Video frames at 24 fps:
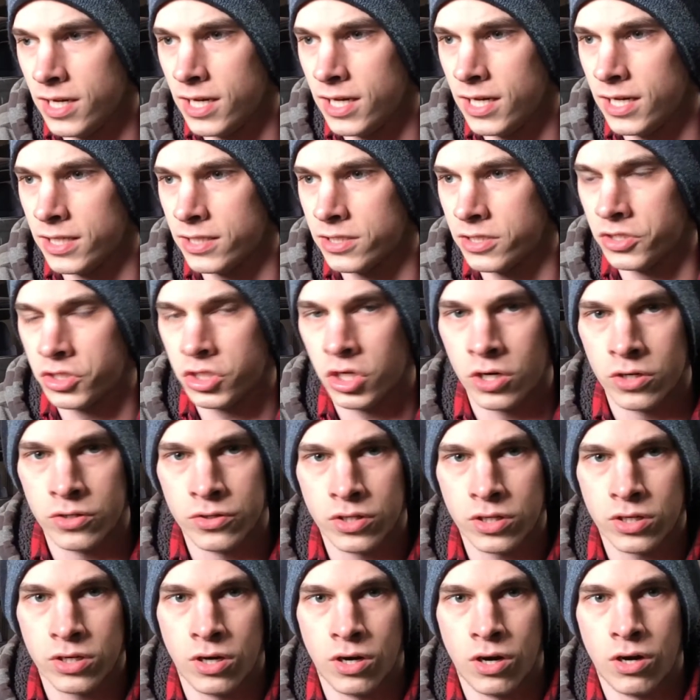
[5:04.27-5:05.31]
to
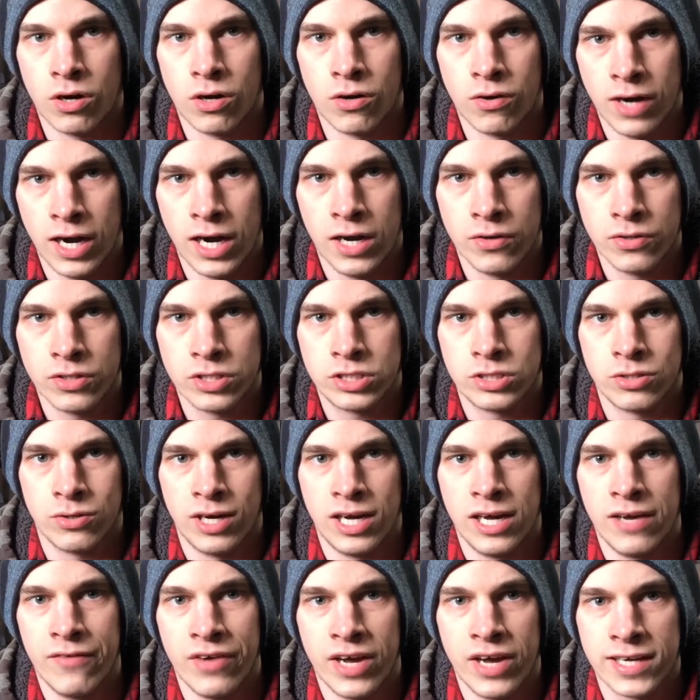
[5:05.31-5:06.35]
turn the car around so
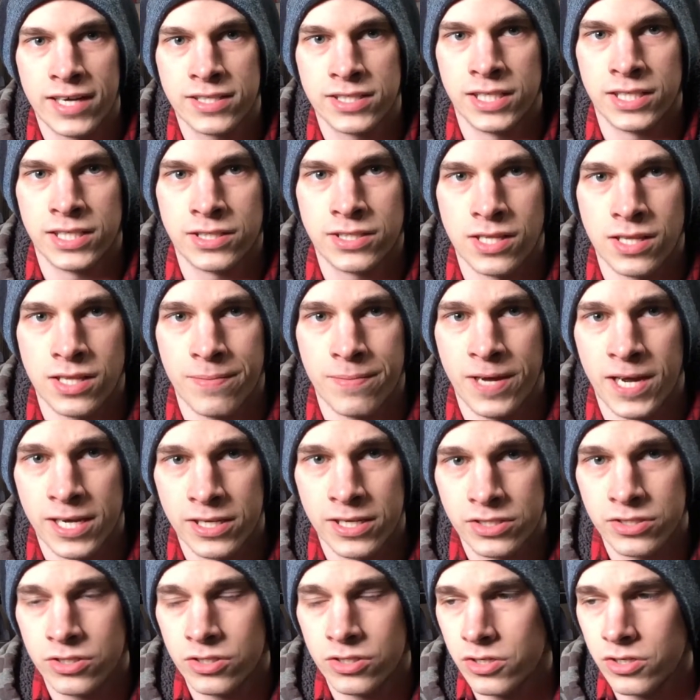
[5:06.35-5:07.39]
I have access to the
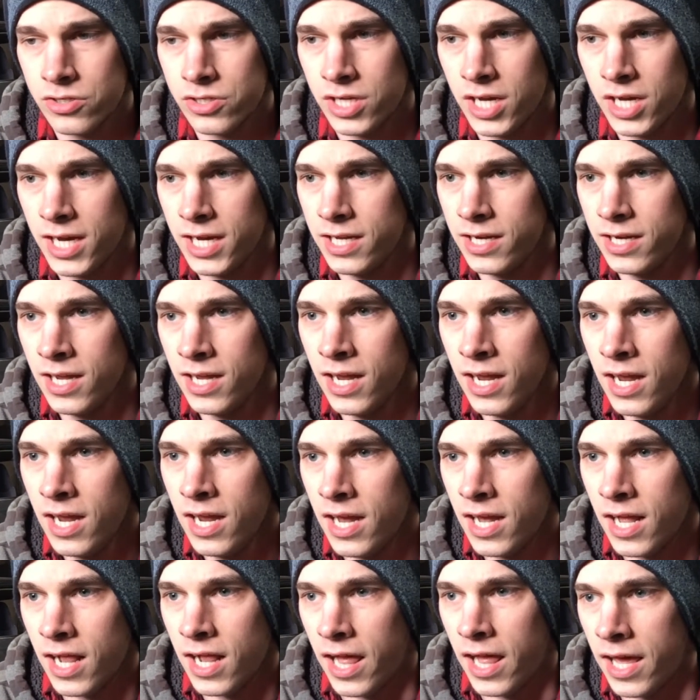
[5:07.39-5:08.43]
passenger side,
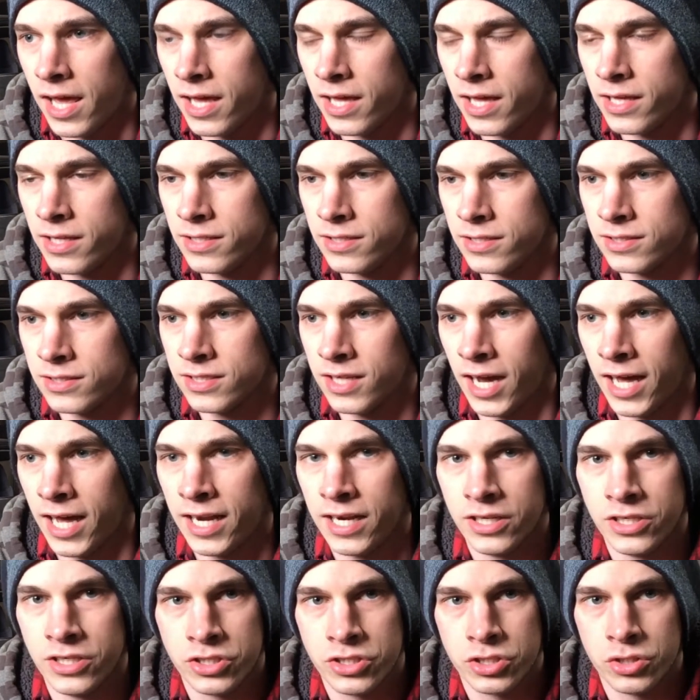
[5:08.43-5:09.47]
and
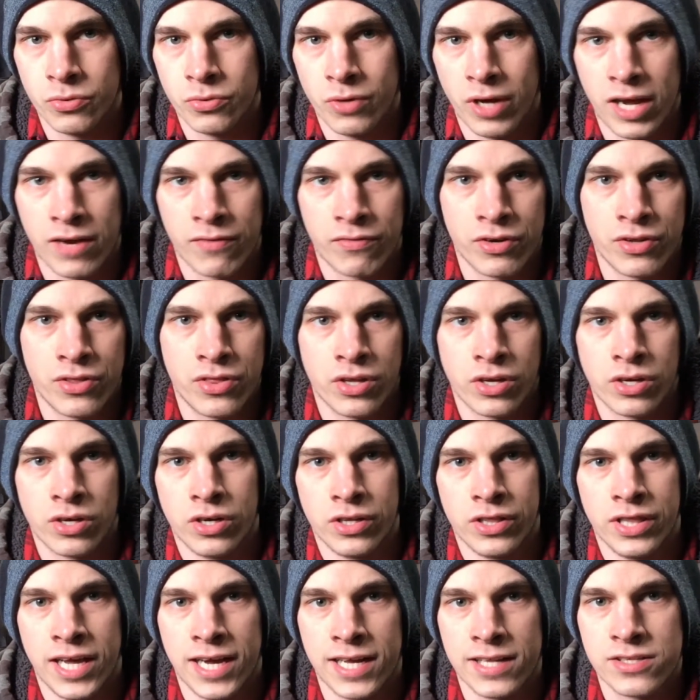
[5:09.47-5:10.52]
kind of just do everything
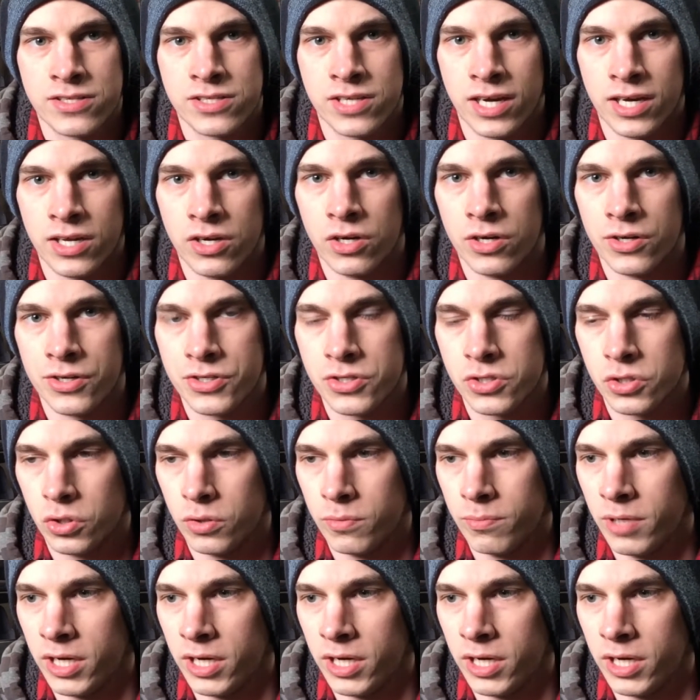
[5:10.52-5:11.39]
on that side also.